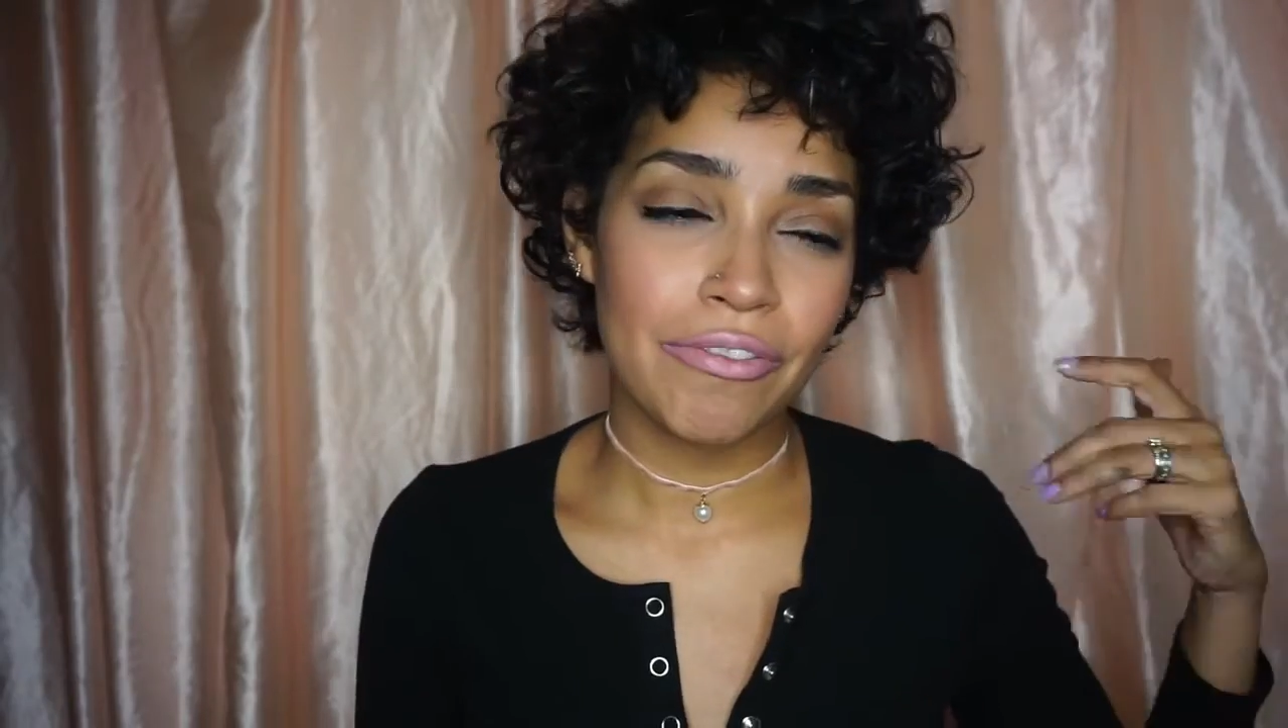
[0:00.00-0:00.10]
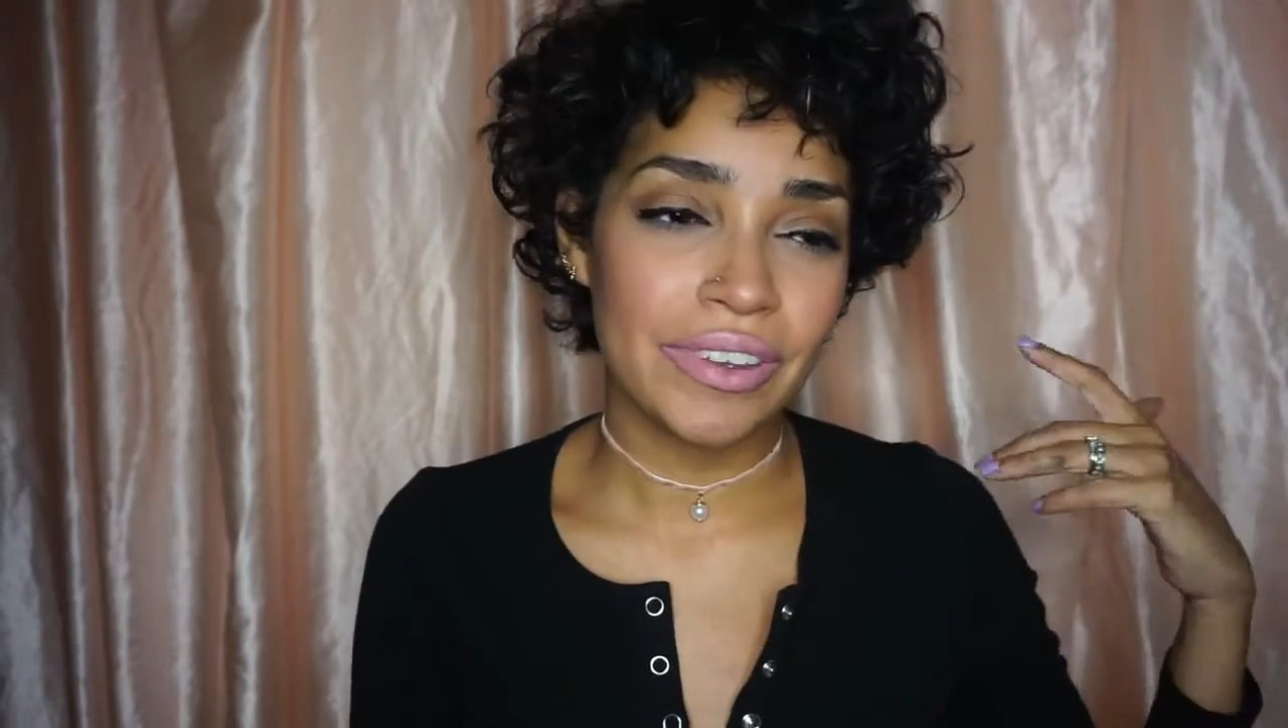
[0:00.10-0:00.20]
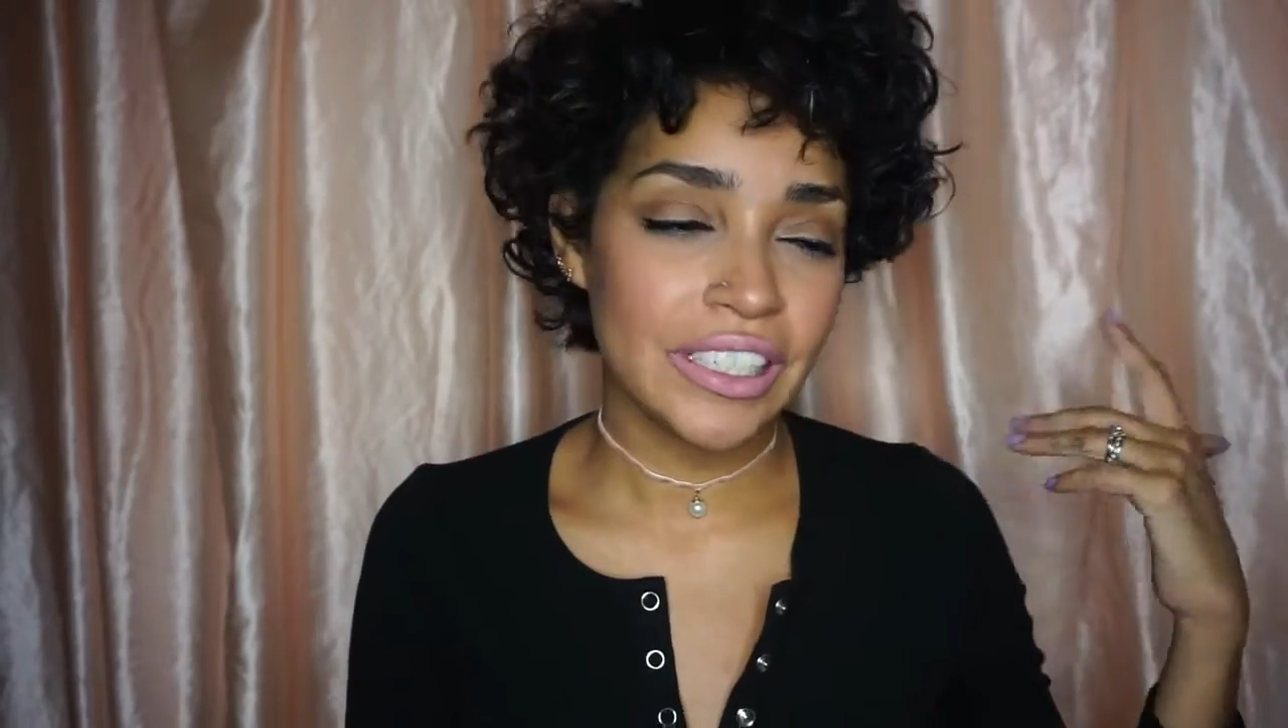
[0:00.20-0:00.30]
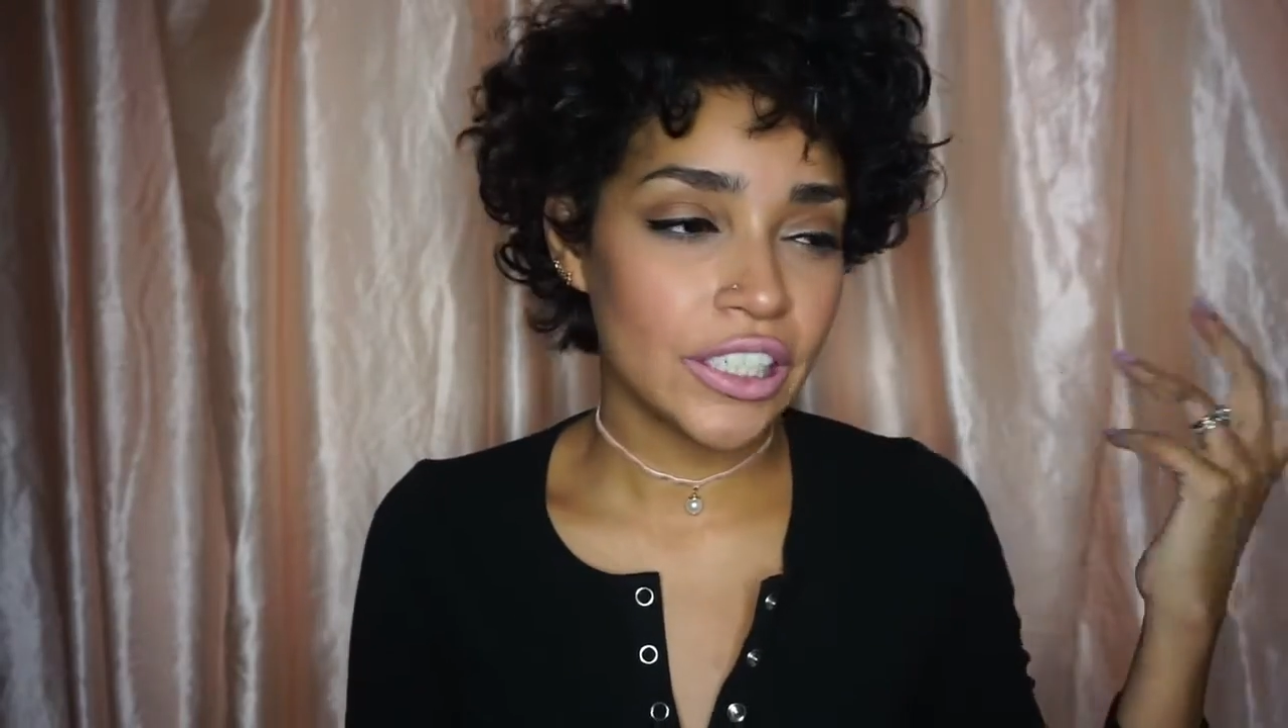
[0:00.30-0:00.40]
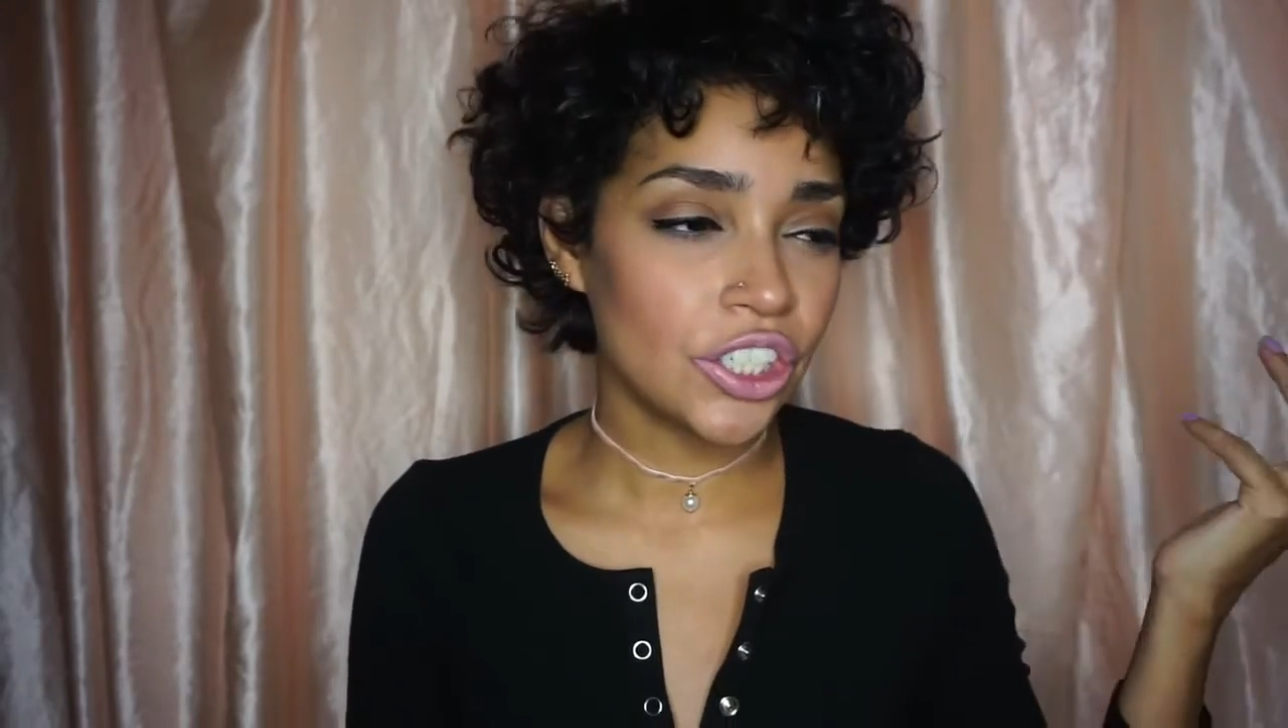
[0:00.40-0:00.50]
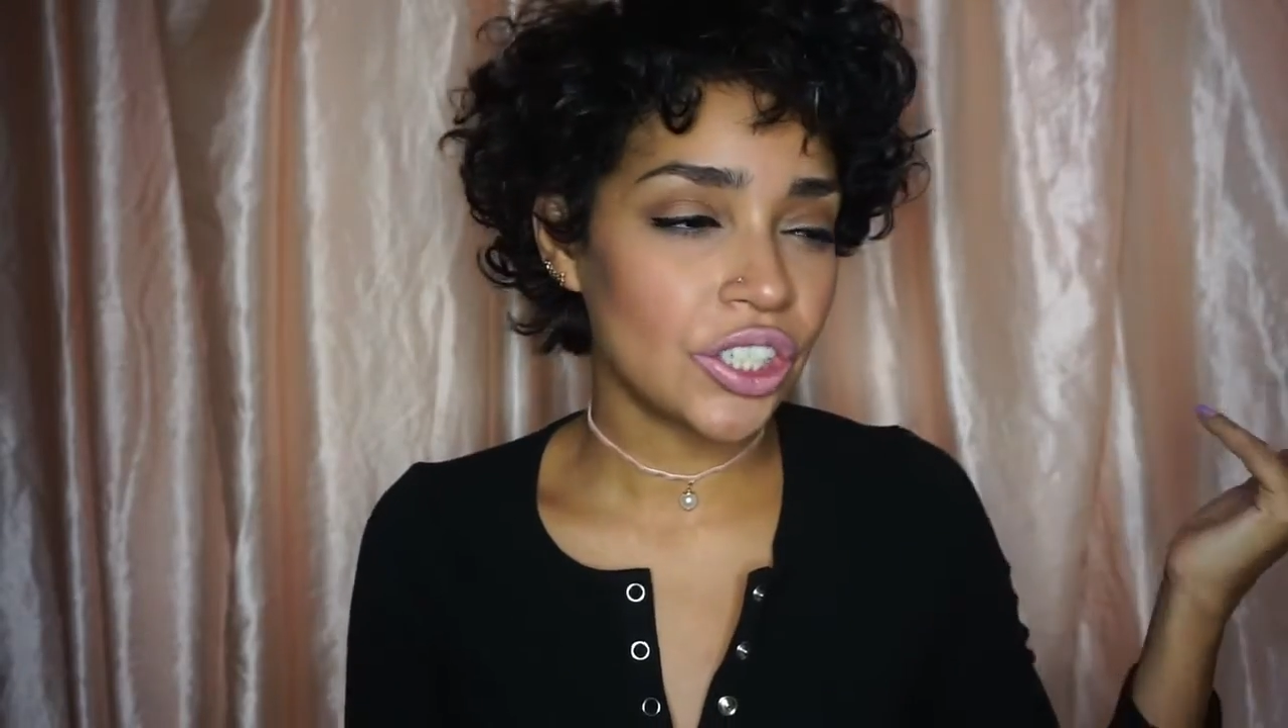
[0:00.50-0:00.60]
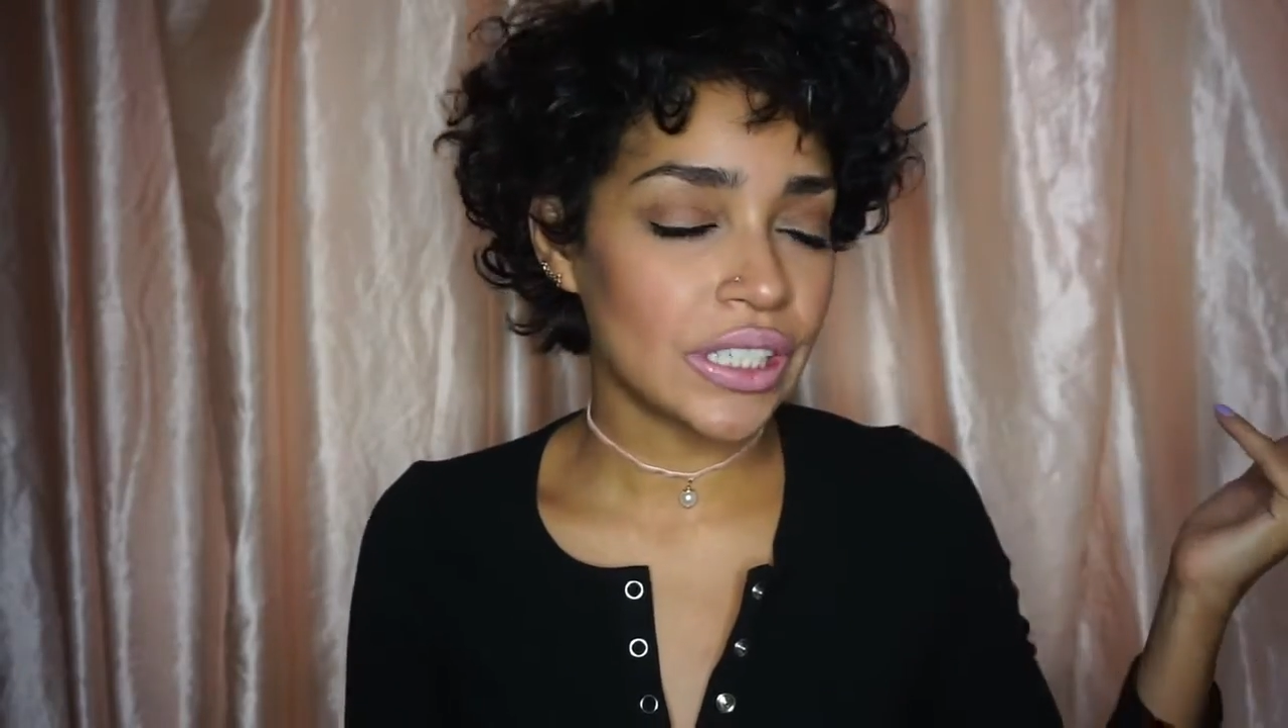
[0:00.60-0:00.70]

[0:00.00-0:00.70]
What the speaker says: vintage